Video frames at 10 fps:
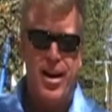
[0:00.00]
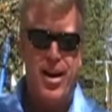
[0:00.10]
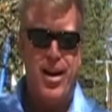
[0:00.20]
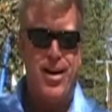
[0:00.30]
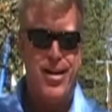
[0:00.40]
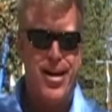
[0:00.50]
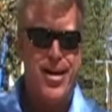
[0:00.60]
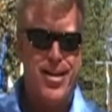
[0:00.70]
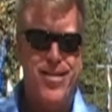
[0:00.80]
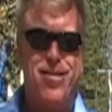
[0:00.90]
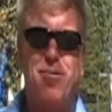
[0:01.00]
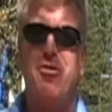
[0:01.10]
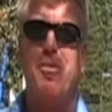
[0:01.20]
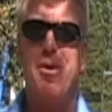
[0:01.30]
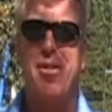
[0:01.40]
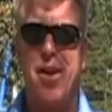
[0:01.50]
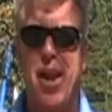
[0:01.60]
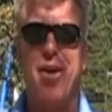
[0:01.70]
and this seems to be the